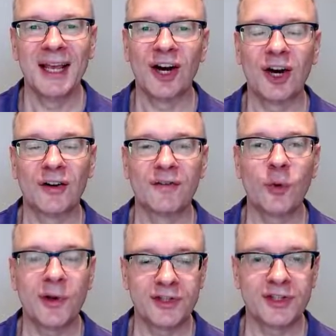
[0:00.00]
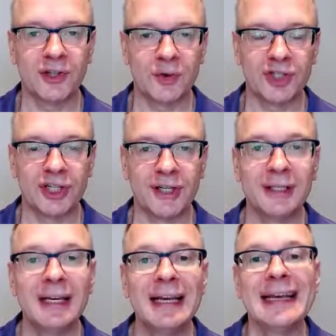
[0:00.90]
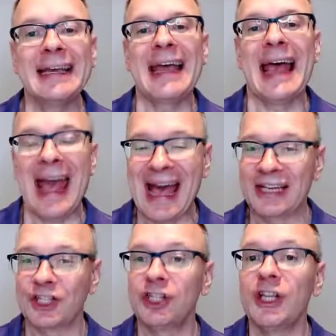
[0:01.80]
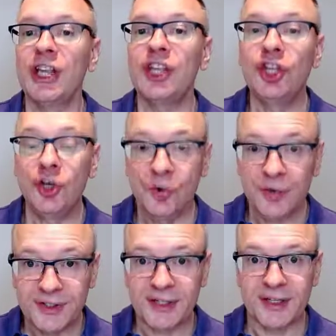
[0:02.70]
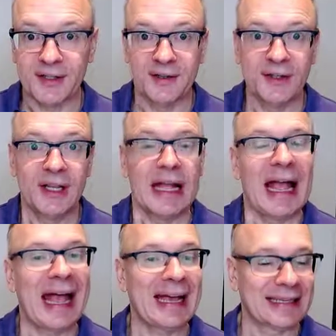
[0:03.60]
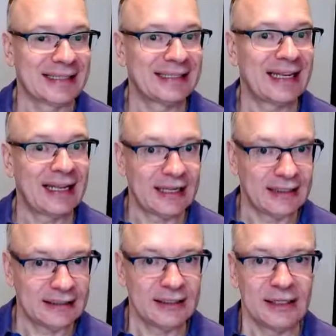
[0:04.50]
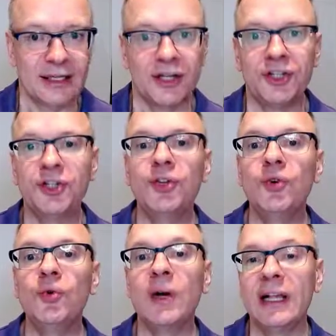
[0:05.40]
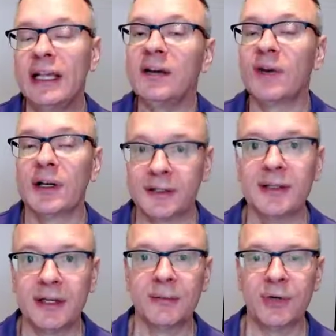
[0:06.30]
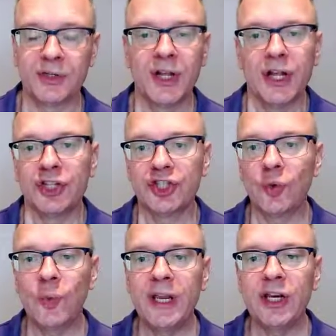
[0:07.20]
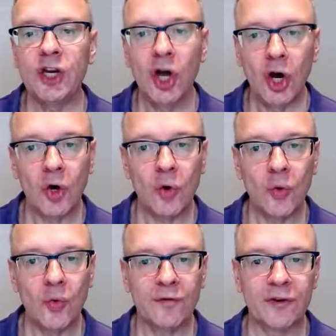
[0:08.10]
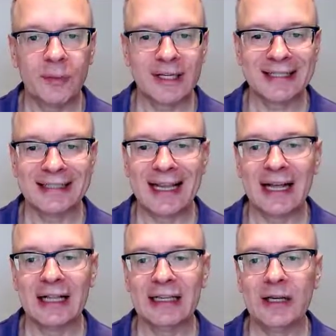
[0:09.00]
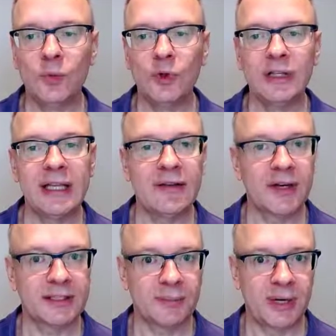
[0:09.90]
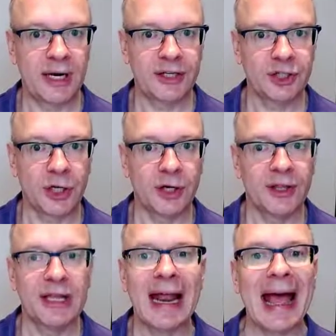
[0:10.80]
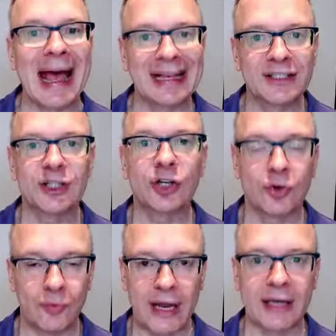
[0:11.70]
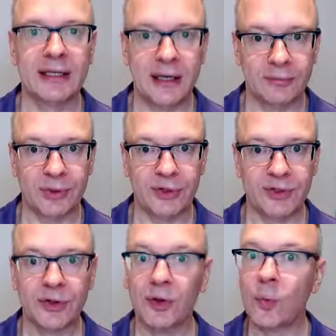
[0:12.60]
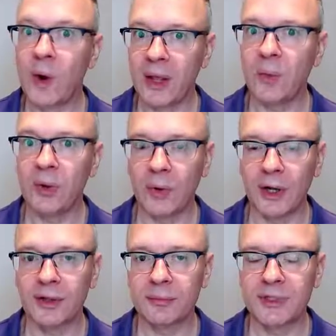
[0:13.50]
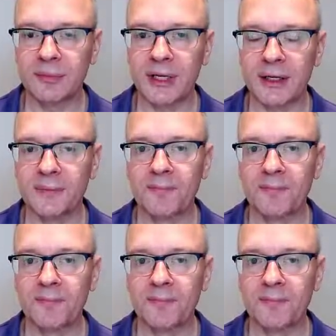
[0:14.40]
Our fourth solution actually uses Excel to give us the numbers. So we know from Excel it will give us a pie chart that has the correct numbers, the way we want them to be.